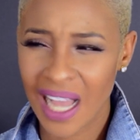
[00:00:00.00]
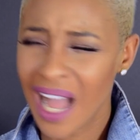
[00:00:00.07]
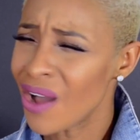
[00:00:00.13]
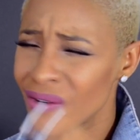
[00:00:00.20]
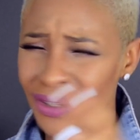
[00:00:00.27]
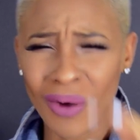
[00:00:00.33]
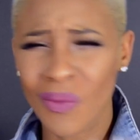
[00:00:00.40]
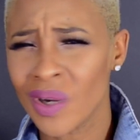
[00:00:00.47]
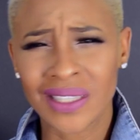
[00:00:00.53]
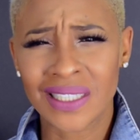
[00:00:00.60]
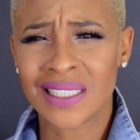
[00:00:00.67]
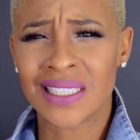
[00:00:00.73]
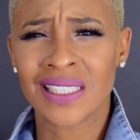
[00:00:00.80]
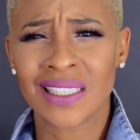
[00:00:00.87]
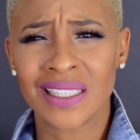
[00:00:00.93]
I don't know what
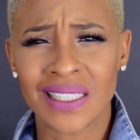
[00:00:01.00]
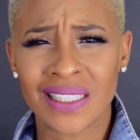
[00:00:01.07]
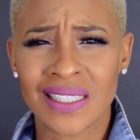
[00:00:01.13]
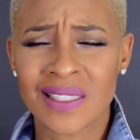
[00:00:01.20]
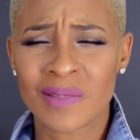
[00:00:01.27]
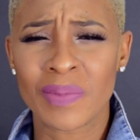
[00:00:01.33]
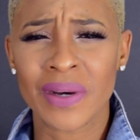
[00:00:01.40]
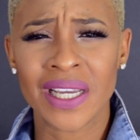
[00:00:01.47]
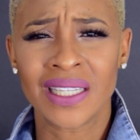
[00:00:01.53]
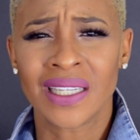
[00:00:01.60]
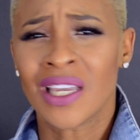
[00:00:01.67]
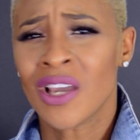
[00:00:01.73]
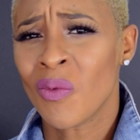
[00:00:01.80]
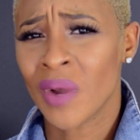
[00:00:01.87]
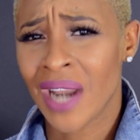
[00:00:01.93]
the deal is, but
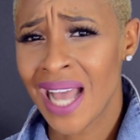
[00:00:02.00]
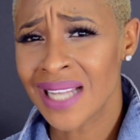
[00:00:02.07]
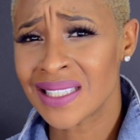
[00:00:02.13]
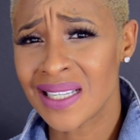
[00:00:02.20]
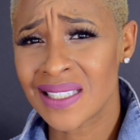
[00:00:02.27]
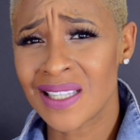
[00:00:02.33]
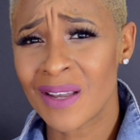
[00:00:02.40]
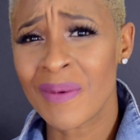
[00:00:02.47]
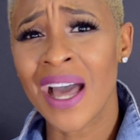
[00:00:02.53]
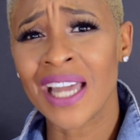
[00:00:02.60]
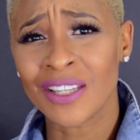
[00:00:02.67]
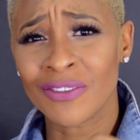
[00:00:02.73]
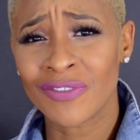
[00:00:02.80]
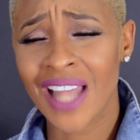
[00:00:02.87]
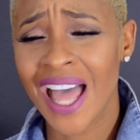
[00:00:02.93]
when I see
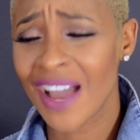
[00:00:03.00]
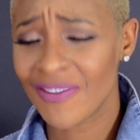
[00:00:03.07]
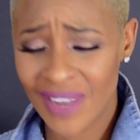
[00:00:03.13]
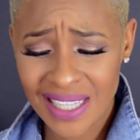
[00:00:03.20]
somebody fly,